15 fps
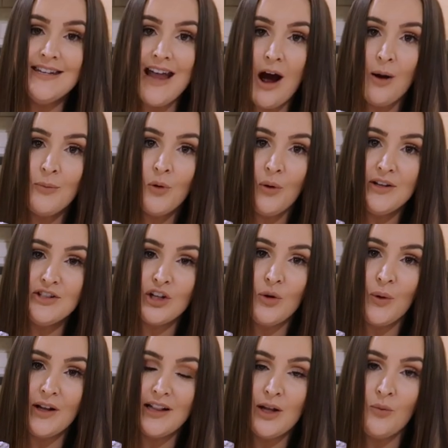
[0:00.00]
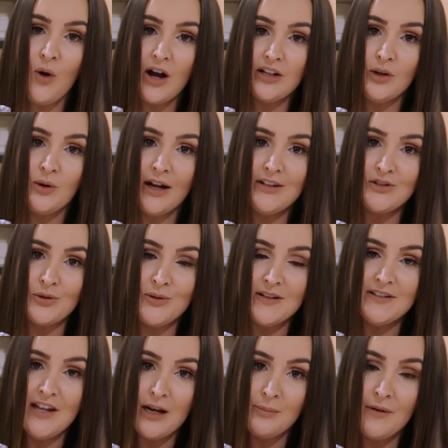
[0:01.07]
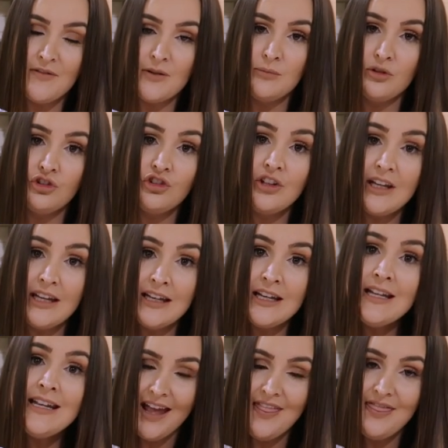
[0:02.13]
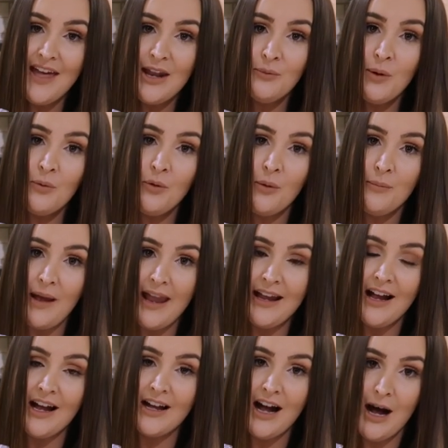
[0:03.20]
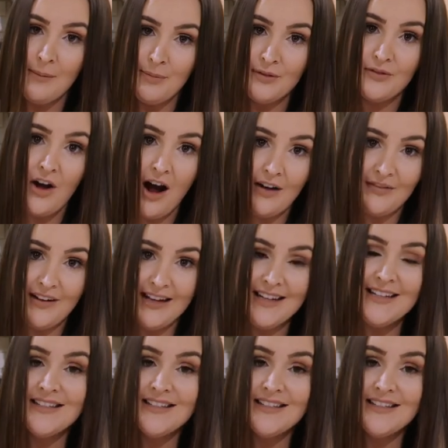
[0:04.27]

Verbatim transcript: Now I'm going to quickly walk you guys through the setup of the machine, and then we will make a cup of coffee